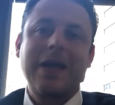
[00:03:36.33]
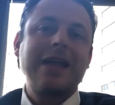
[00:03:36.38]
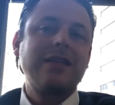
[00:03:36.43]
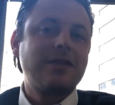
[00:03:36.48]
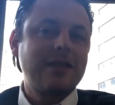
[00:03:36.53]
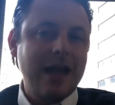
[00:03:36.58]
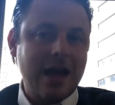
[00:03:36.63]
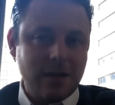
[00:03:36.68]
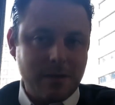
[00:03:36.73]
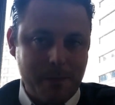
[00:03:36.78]

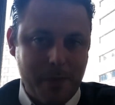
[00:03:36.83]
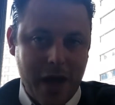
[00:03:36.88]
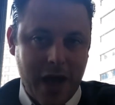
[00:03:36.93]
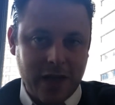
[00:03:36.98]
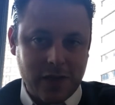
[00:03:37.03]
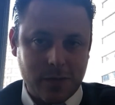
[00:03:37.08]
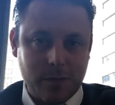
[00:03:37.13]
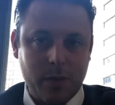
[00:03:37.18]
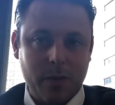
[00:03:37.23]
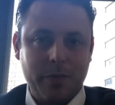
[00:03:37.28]
It's not
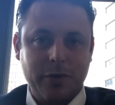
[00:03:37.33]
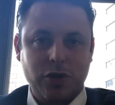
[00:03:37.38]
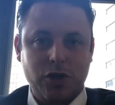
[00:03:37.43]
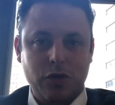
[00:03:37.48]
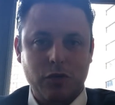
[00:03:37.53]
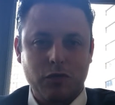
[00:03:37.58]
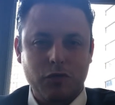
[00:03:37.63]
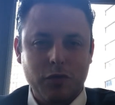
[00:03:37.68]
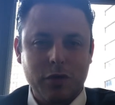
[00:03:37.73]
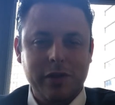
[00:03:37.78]
impossible, but
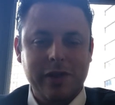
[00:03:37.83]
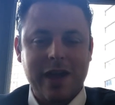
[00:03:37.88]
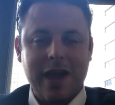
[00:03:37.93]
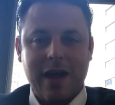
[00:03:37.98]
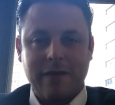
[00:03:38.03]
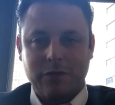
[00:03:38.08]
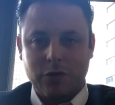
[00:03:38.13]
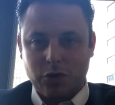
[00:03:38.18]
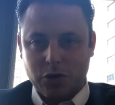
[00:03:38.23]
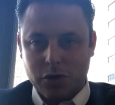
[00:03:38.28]
you really
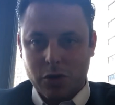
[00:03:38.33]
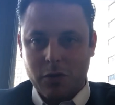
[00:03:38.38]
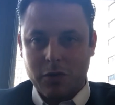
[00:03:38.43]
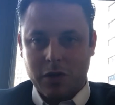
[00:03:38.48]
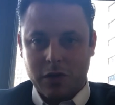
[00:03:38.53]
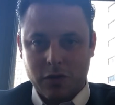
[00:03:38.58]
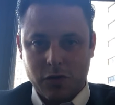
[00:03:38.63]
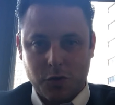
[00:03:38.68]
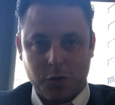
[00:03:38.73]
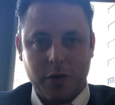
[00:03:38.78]
have to show an
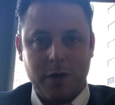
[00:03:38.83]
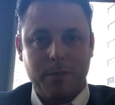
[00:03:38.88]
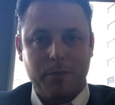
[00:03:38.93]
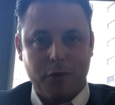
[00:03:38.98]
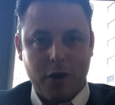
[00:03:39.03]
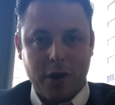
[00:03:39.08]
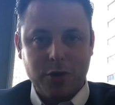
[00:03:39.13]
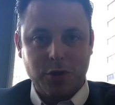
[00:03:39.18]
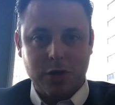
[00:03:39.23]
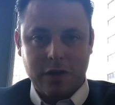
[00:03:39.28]
extreme
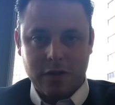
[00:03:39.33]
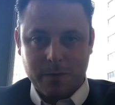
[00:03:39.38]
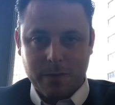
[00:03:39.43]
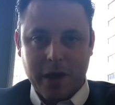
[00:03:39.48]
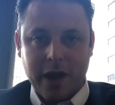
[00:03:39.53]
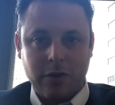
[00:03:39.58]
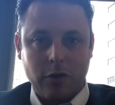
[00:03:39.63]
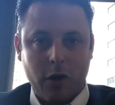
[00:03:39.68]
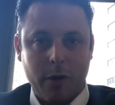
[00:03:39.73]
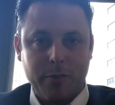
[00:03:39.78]
prejudice
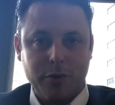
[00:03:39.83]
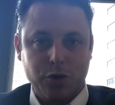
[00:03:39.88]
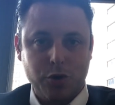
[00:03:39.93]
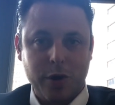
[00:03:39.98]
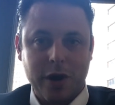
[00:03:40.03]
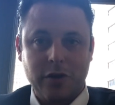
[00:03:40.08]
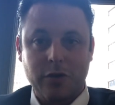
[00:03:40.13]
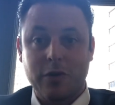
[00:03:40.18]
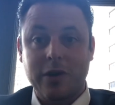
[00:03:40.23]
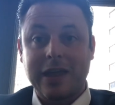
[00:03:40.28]
by an
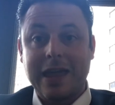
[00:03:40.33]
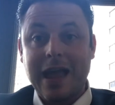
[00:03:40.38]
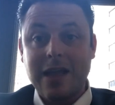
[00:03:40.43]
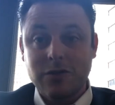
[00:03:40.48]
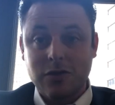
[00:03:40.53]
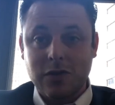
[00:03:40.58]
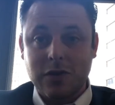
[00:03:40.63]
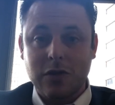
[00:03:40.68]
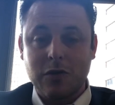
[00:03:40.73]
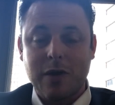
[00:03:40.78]
arbitrator
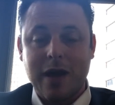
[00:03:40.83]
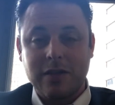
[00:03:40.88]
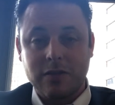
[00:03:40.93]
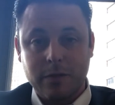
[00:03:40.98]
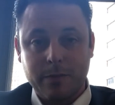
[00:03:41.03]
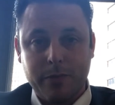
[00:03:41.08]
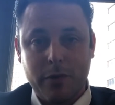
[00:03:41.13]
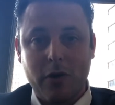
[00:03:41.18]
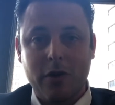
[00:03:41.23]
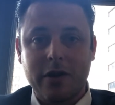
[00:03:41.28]
against you as
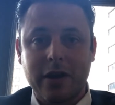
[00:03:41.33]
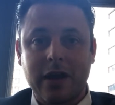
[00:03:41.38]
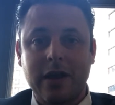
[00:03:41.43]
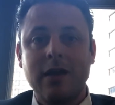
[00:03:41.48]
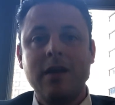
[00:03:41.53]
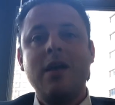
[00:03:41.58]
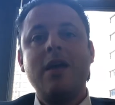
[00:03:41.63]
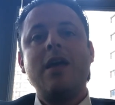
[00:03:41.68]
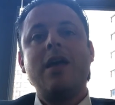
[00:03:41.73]
the party